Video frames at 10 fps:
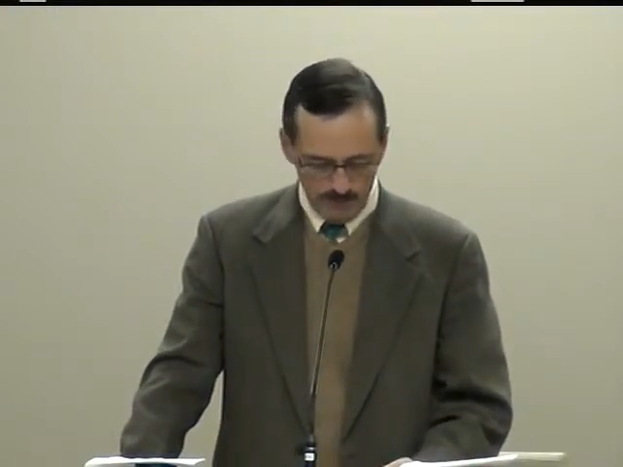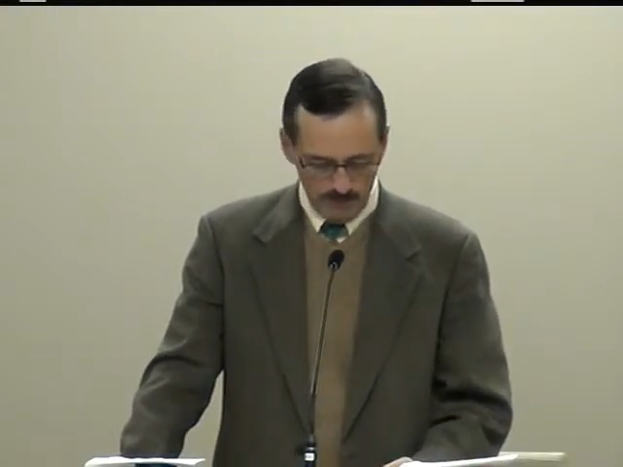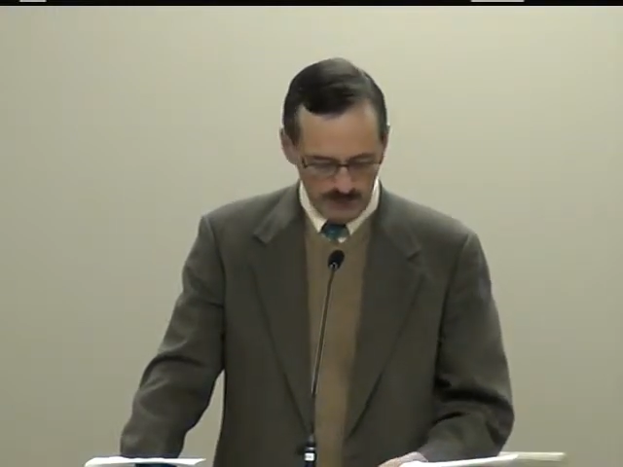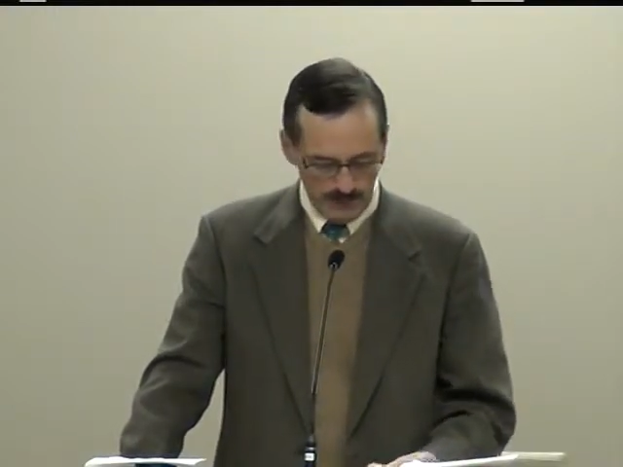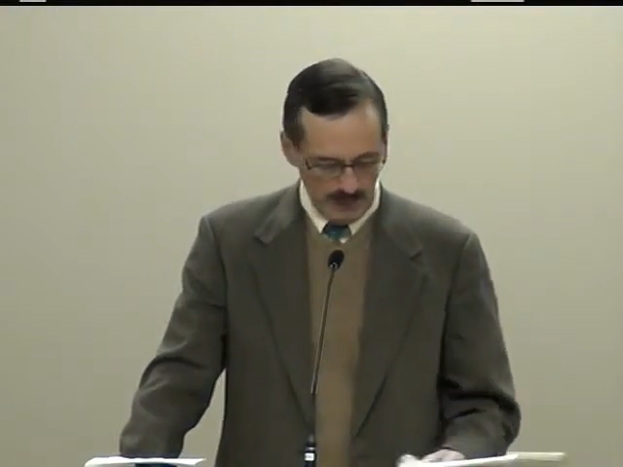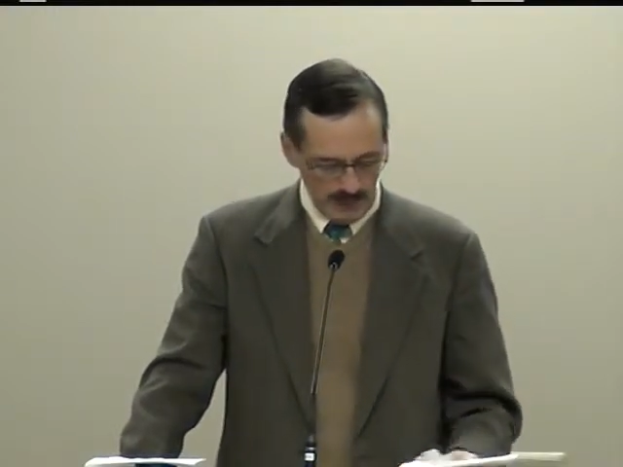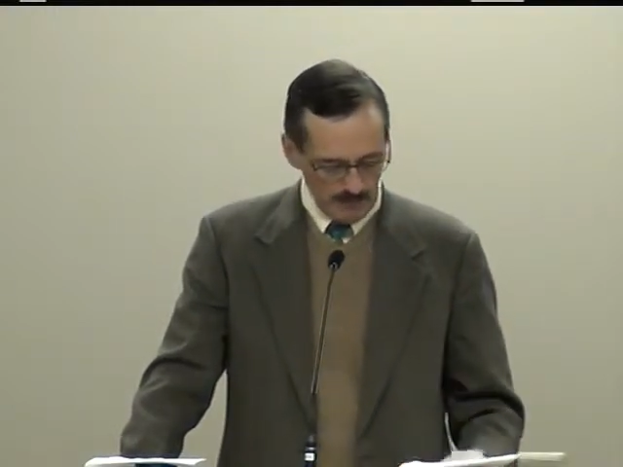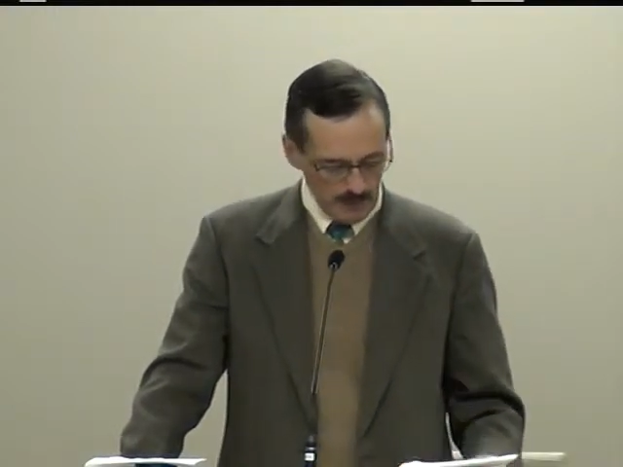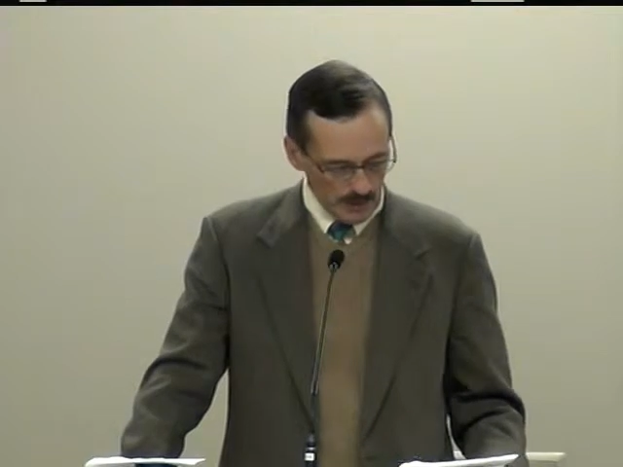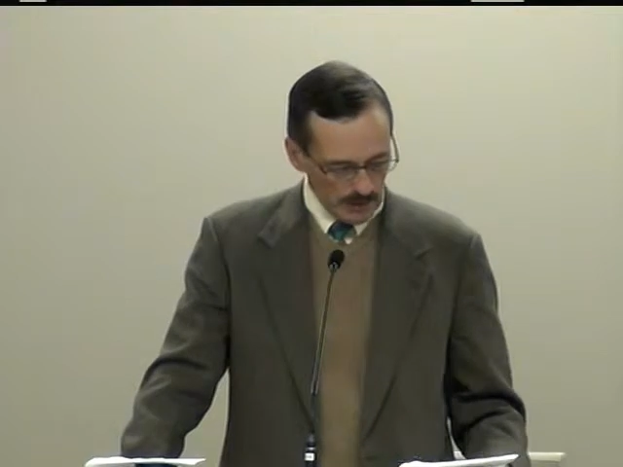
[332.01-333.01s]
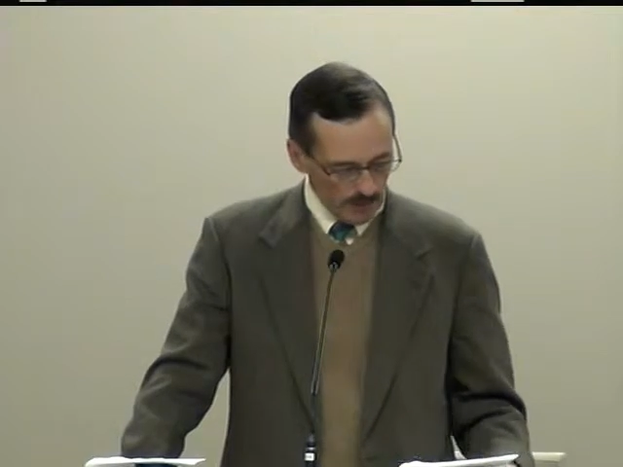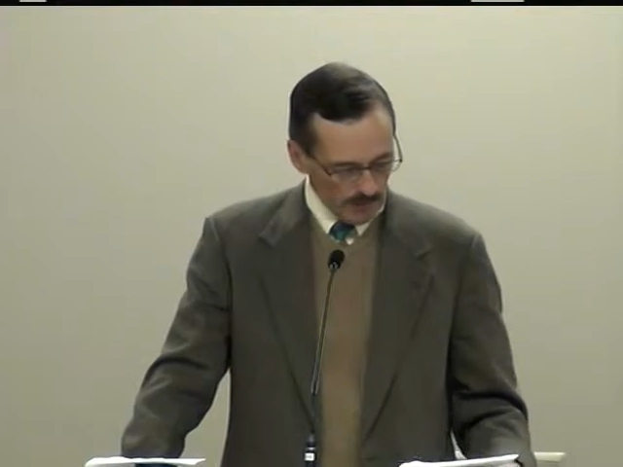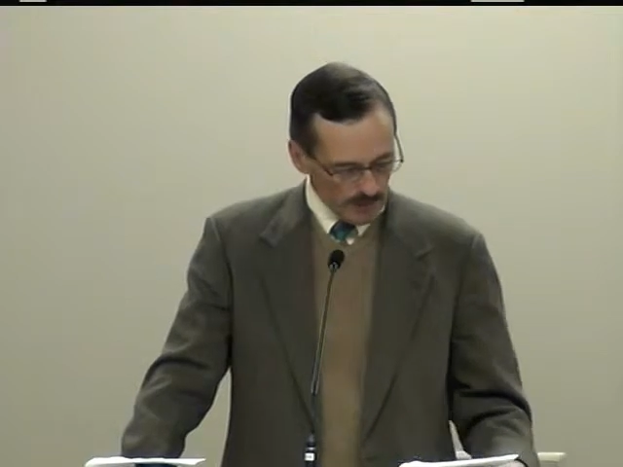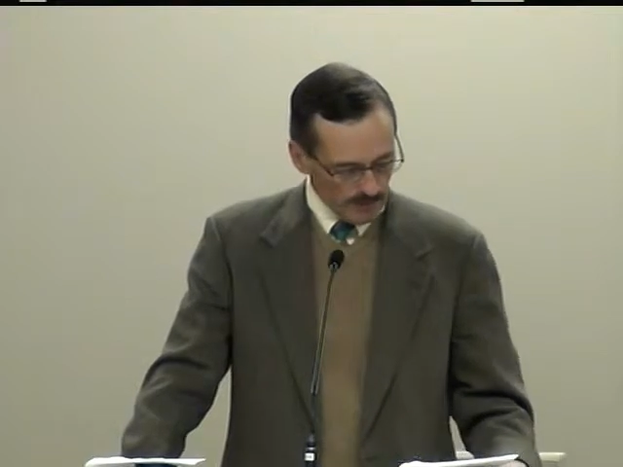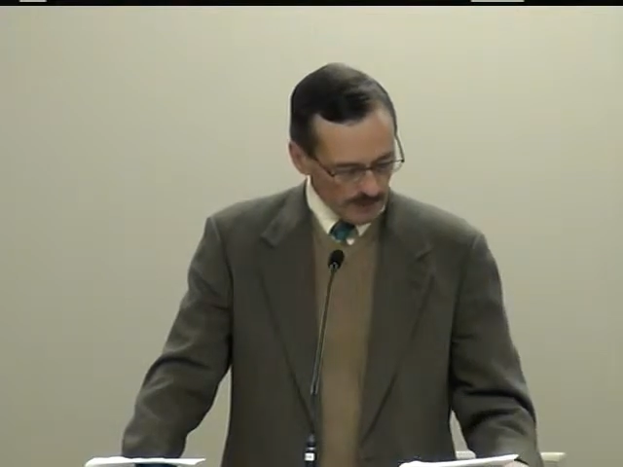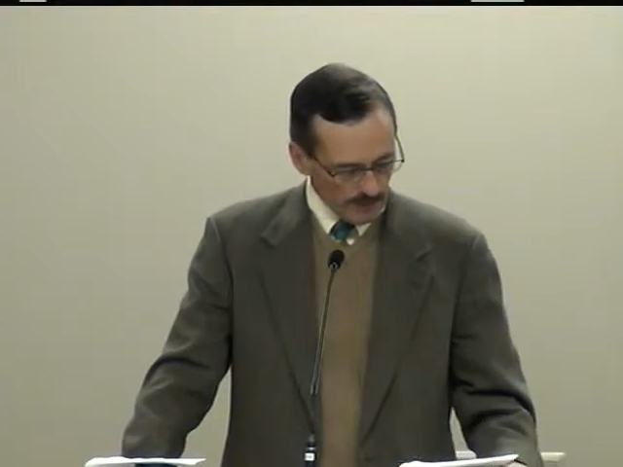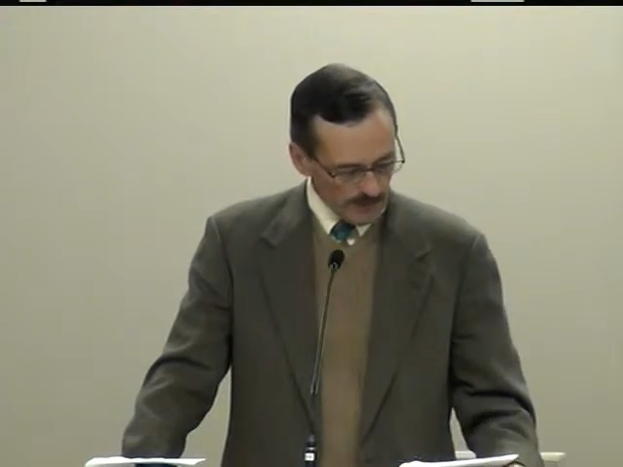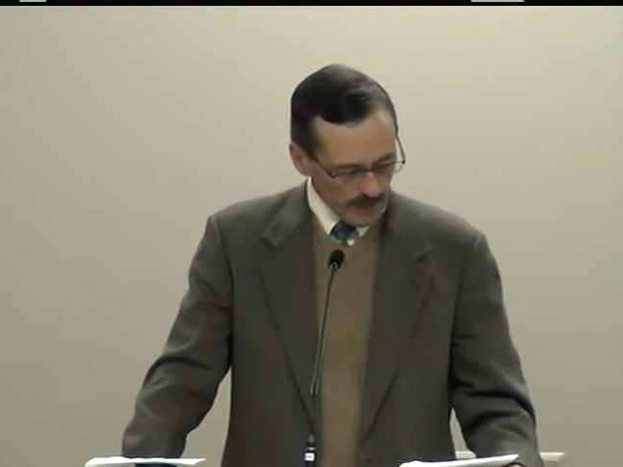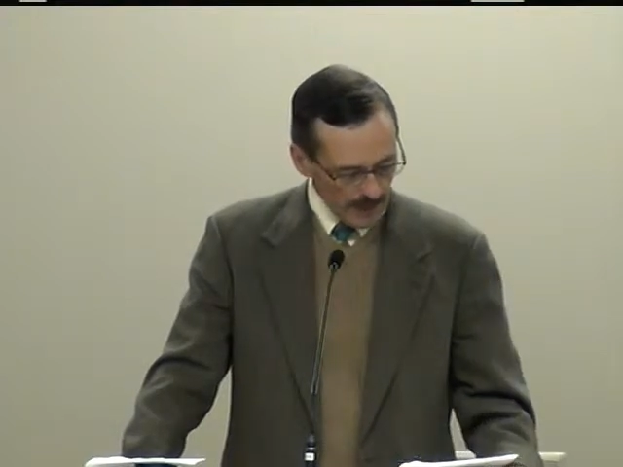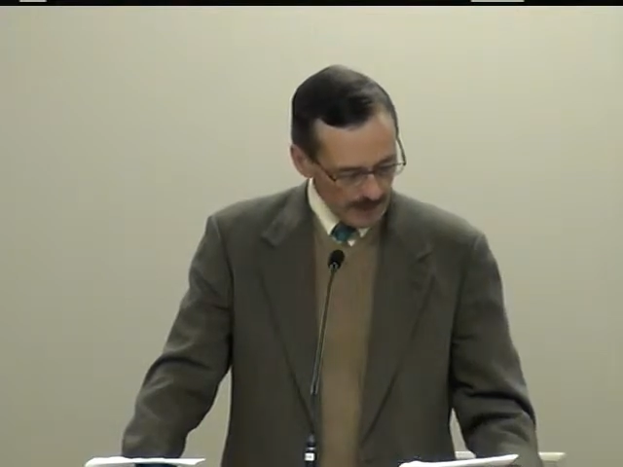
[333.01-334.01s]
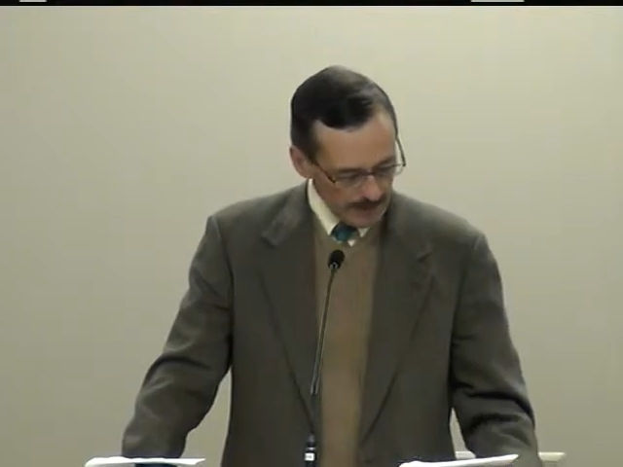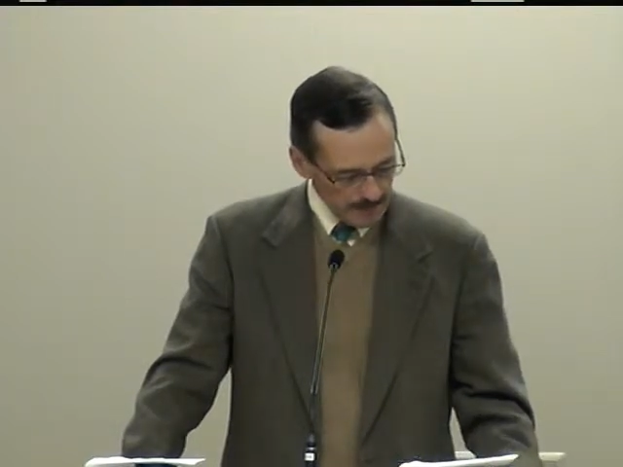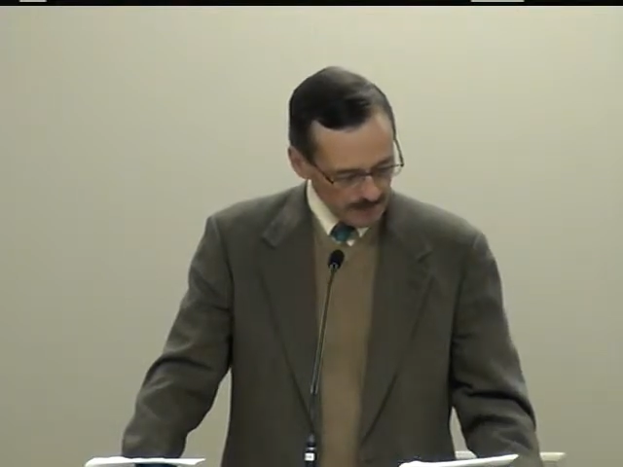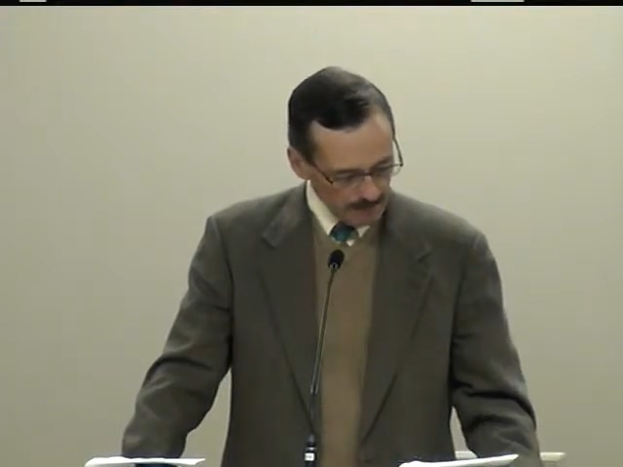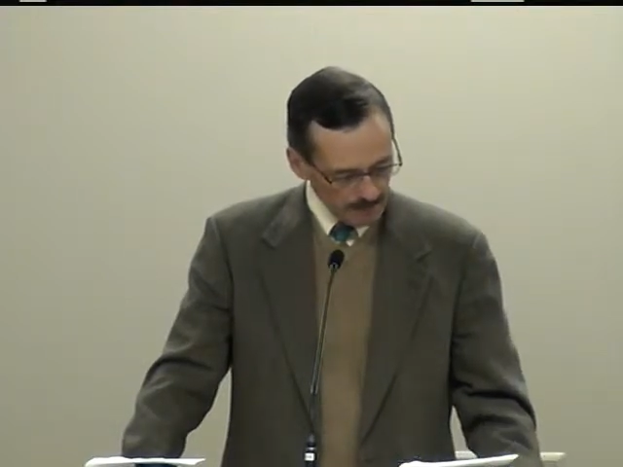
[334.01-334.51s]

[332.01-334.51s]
redeemed. And then over in verse 9,